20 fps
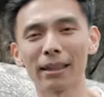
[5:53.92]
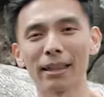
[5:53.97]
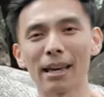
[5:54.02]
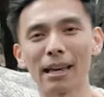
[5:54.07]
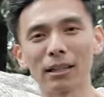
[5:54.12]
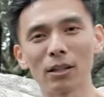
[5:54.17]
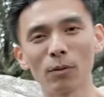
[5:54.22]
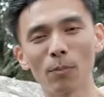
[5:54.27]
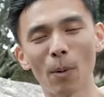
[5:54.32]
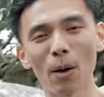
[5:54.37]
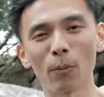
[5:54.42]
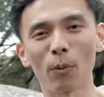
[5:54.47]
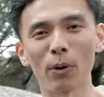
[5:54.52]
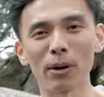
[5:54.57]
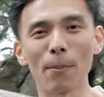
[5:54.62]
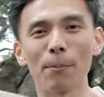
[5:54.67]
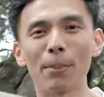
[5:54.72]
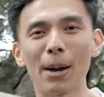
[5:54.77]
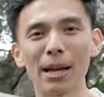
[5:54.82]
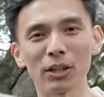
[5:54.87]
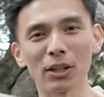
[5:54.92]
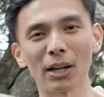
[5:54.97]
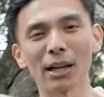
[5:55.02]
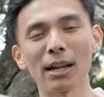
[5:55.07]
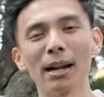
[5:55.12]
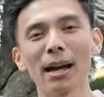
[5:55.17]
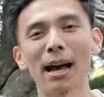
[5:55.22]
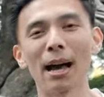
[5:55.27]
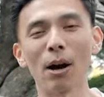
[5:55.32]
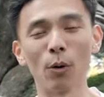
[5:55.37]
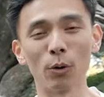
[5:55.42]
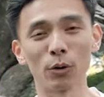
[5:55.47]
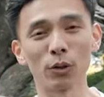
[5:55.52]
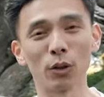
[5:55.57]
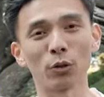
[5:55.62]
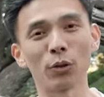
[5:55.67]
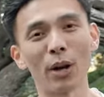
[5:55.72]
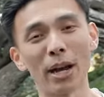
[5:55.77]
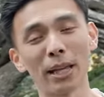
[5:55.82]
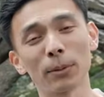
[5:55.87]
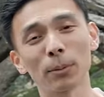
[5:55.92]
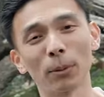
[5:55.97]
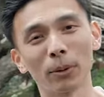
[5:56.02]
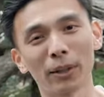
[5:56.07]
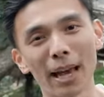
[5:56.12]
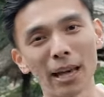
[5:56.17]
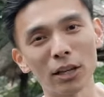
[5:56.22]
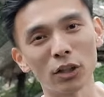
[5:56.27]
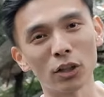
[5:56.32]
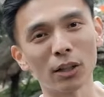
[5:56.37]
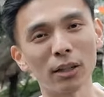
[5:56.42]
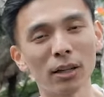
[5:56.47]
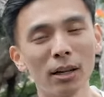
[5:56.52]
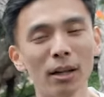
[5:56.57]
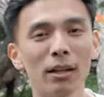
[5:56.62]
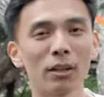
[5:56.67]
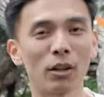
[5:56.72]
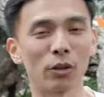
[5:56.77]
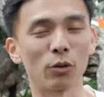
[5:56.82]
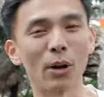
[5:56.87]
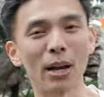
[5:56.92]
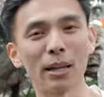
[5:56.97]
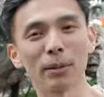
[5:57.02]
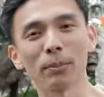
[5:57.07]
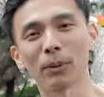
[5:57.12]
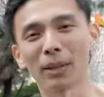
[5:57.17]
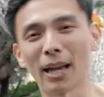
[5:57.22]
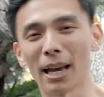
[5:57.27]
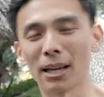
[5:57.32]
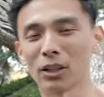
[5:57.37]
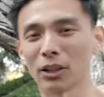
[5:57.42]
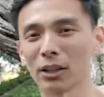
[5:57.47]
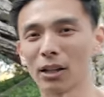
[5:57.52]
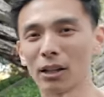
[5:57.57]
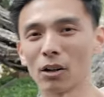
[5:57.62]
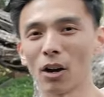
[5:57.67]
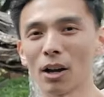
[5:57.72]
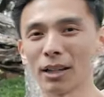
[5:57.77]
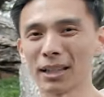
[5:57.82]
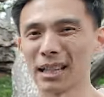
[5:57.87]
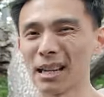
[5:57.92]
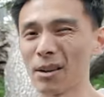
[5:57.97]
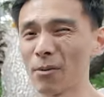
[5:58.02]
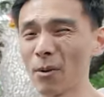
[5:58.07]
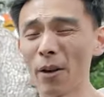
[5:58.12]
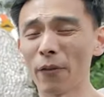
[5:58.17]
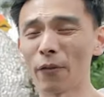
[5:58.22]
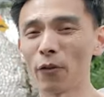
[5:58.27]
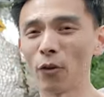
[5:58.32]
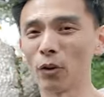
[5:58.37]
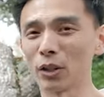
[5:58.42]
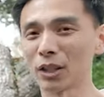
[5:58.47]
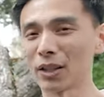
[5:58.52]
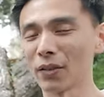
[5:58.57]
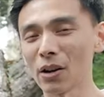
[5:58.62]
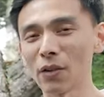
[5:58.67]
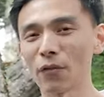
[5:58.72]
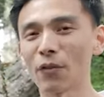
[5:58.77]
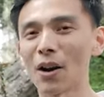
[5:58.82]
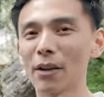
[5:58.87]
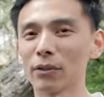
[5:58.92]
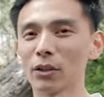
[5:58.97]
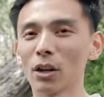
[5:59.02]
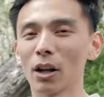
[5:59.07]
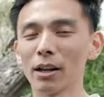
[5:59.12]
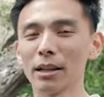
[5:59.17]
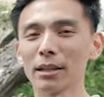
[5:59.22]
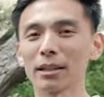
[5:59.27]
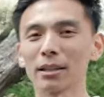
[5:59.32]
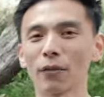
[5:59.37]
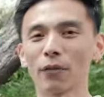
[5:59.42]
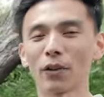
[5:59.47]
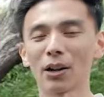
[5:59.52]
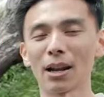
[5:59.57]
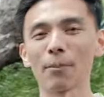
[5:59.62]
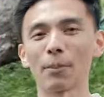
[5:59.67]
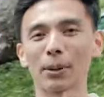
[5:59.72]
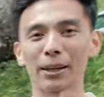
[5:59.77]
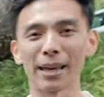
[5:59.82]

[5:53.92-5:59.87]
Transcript: things you might want to budget are also transportation. So transportation can cost anywhere for seventy-five dollars to fill up a